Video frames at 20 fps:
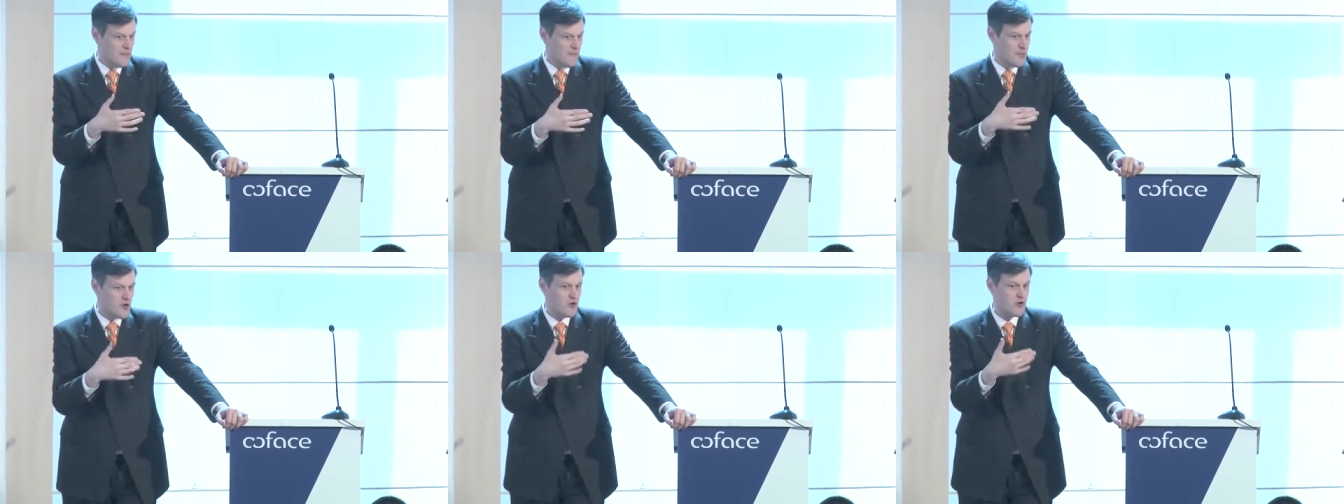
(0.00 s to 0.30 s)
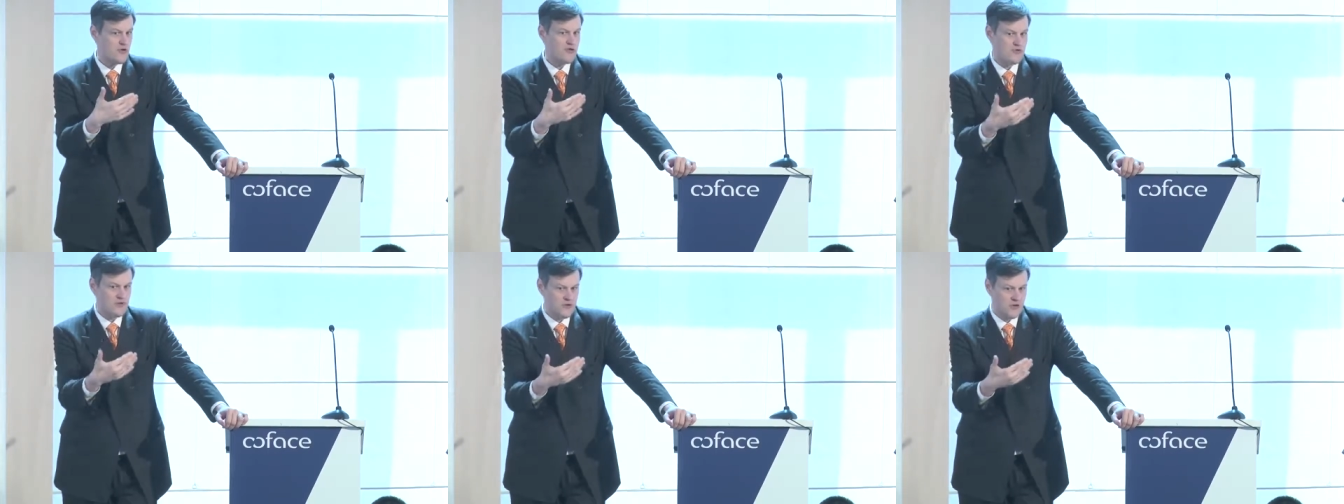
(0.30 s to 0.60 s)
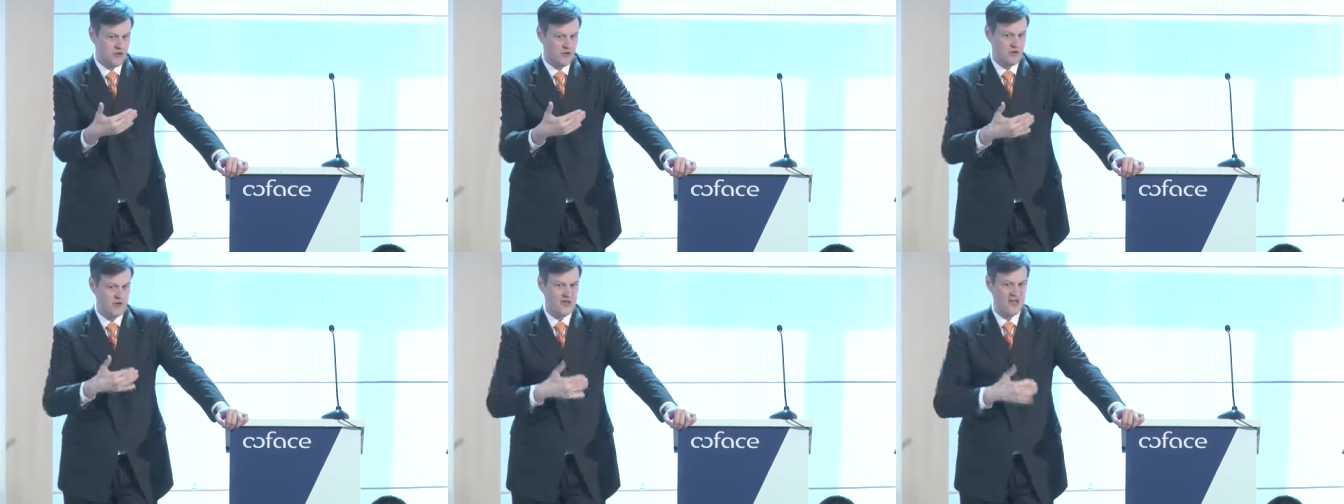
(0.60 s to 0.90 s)

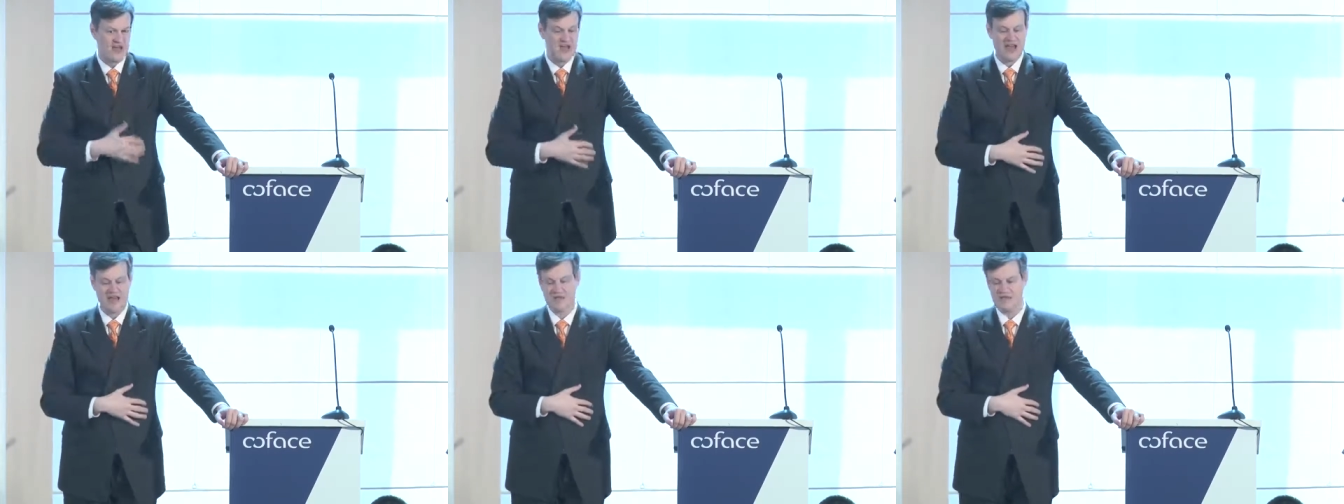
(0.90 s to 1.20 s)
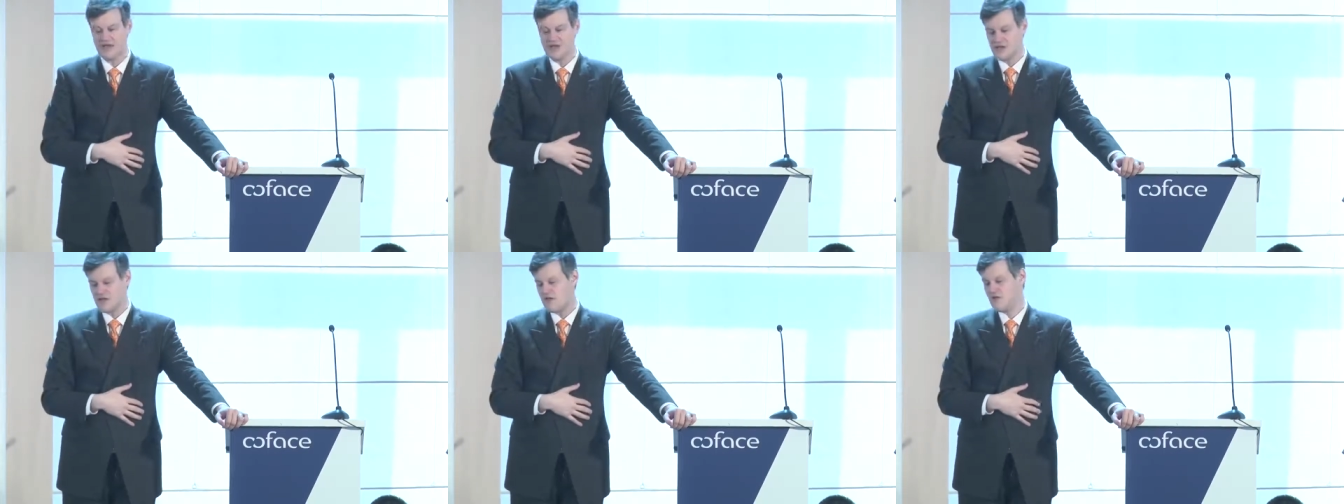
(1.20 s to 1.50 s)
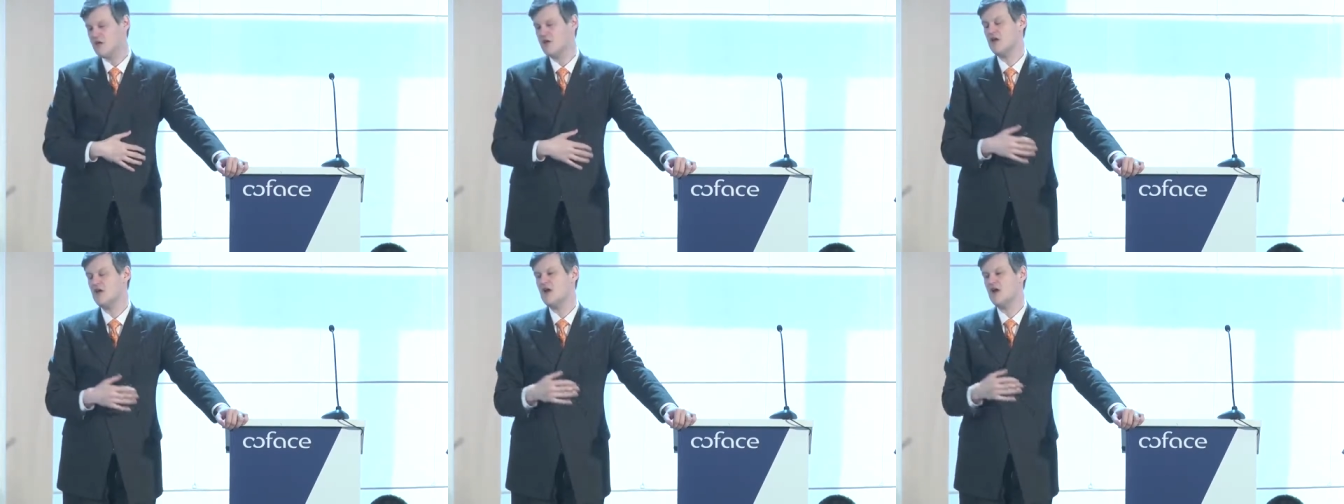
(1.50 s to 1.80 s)
personal look at
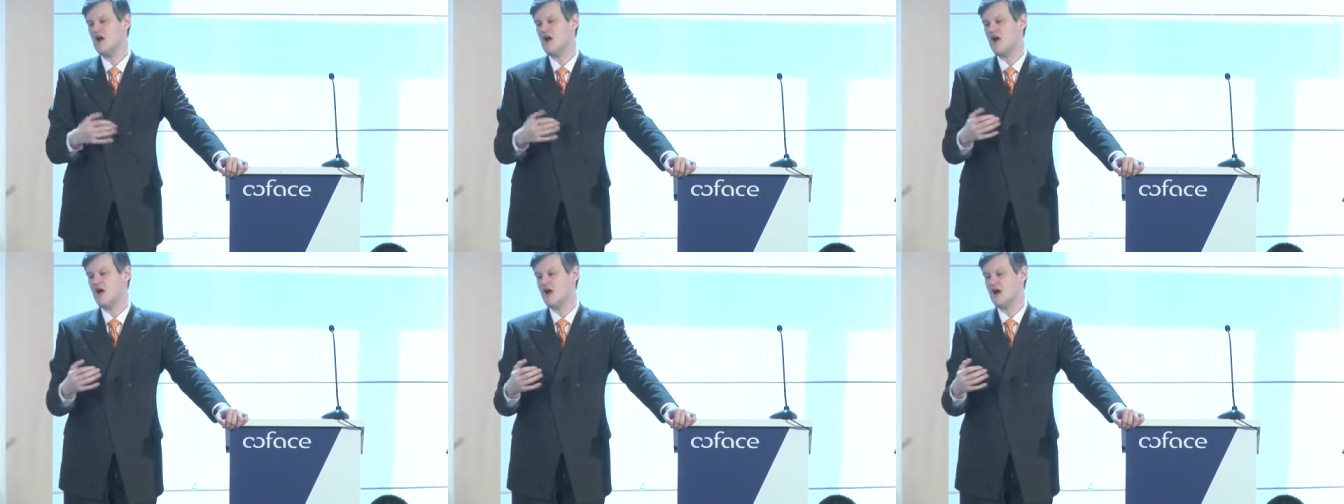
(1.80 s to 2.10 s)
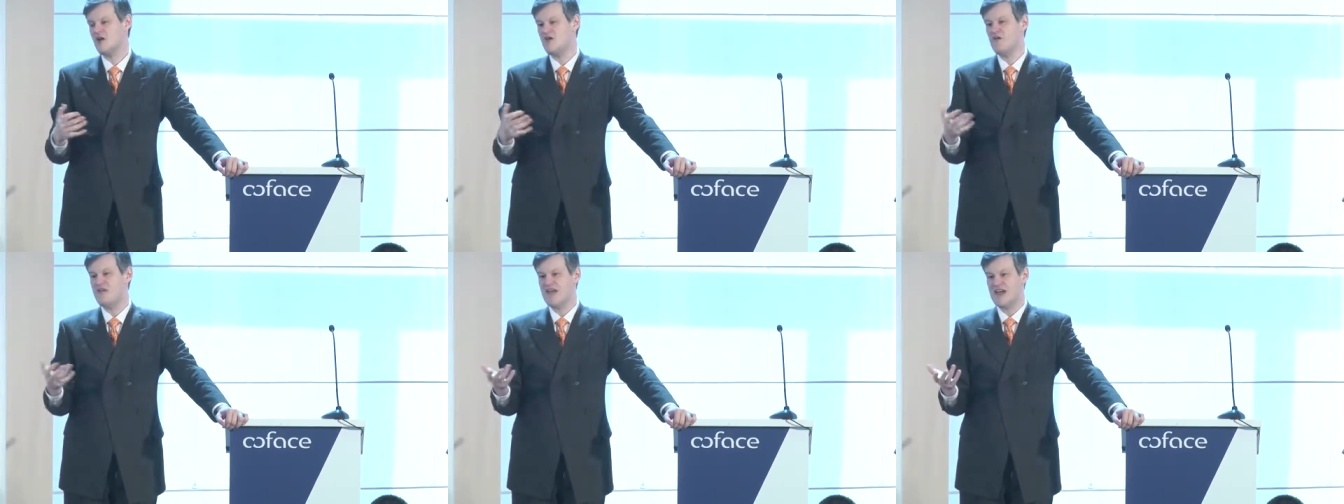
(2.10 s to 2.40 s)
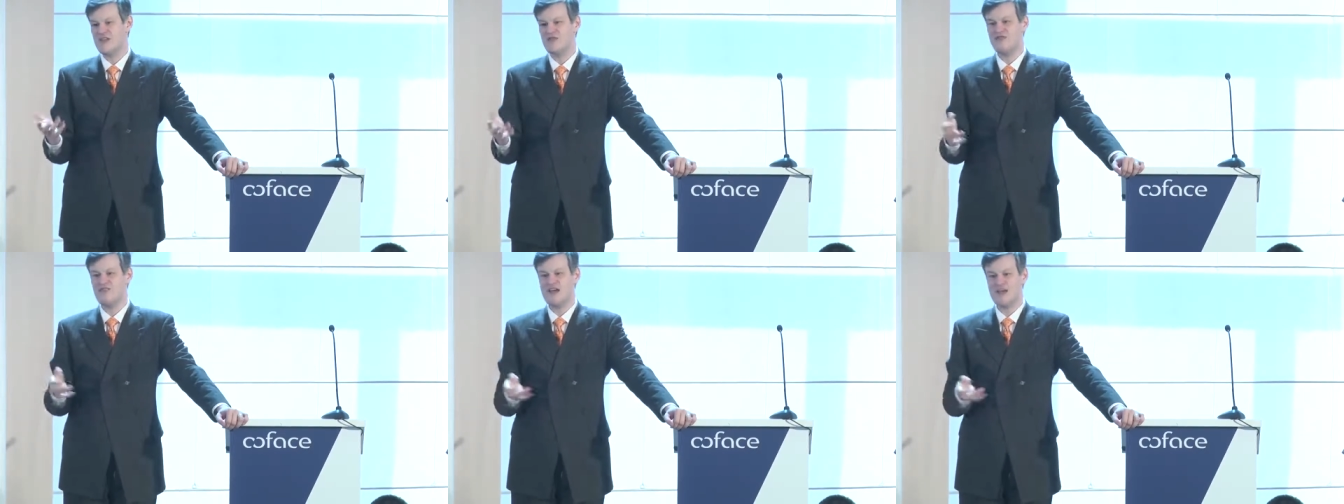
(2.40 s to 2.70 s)
things, uh, you
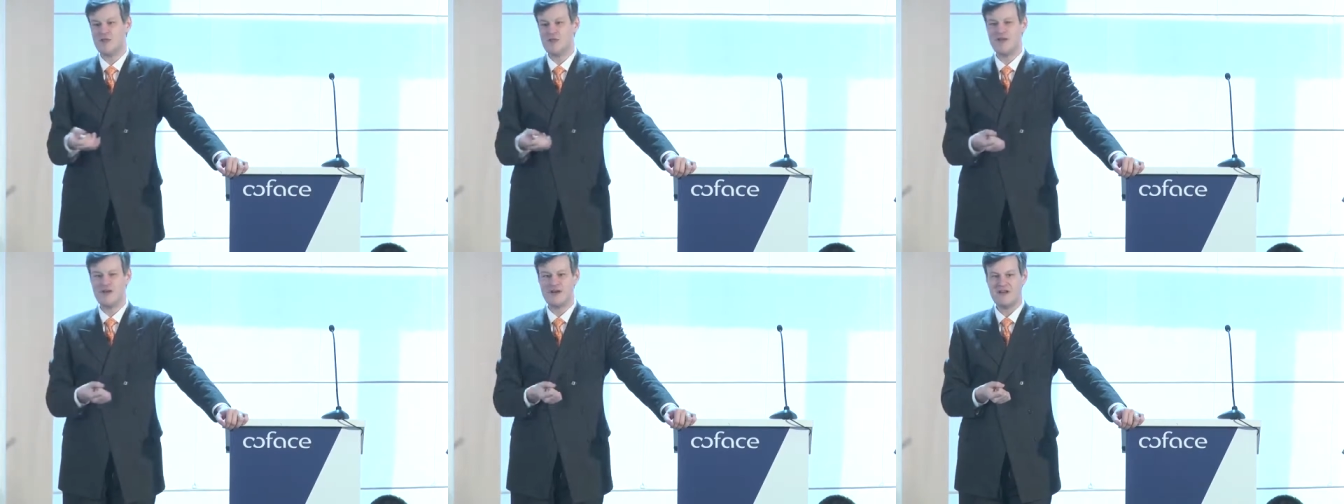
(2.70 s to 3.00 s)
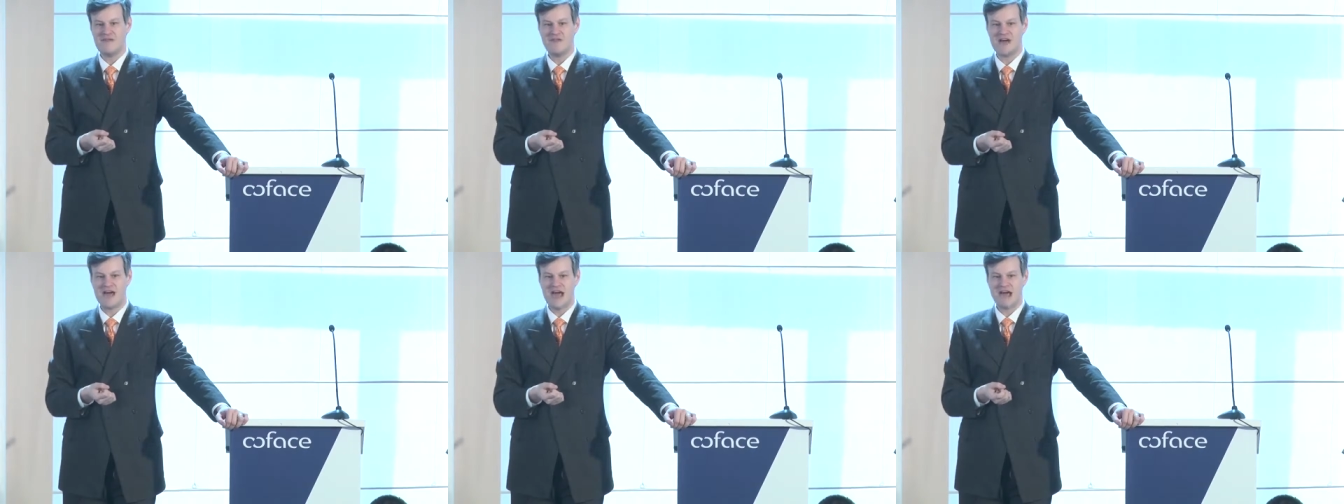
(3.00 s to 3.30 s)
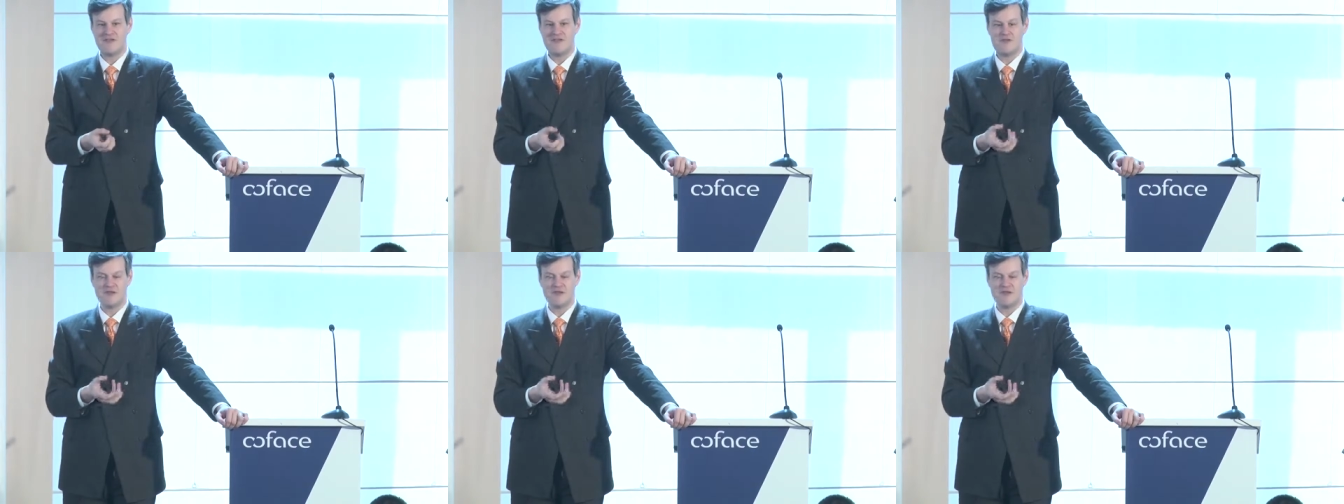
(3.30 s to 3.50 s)
get to that 35.